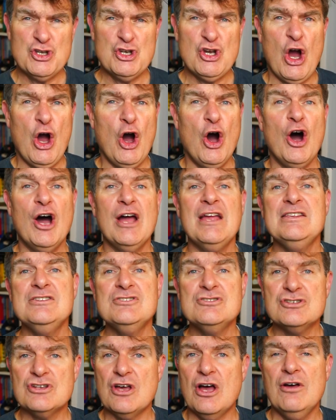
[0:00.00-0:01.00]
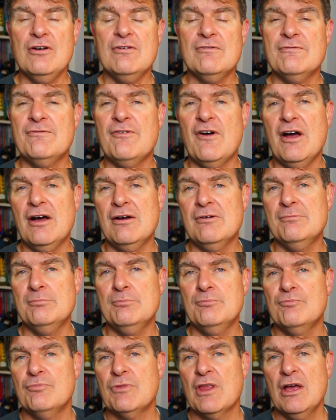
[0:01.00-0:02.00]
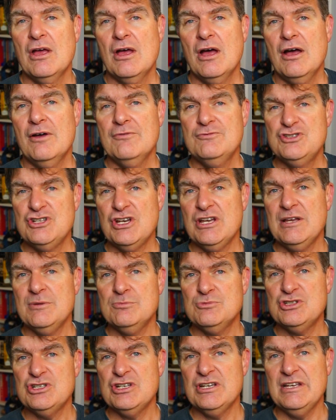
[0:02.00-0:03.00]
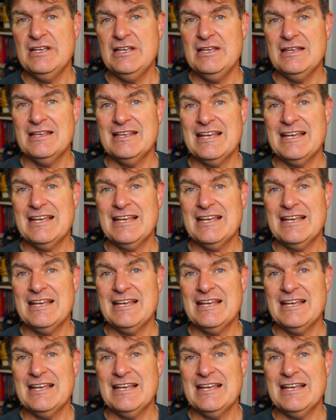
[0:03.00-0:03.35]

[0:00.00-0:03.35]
kinds of GMT